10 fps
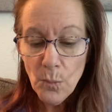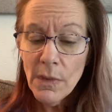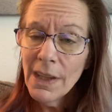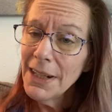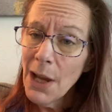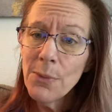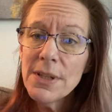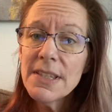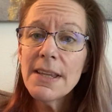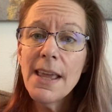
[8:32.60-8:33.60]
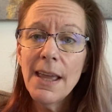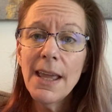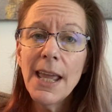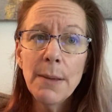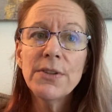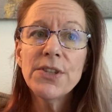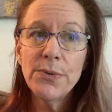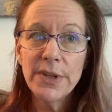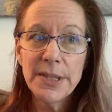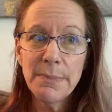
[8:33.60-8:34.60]
And I was able to
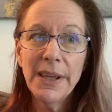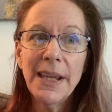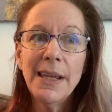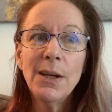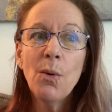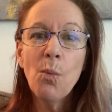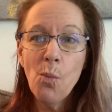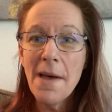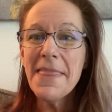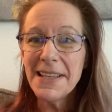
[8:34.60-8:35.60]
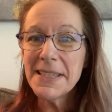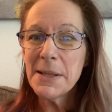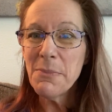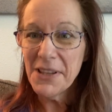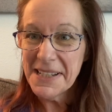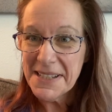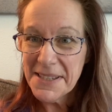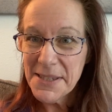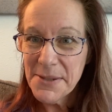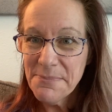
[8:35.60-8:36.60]
explain what that symbol is.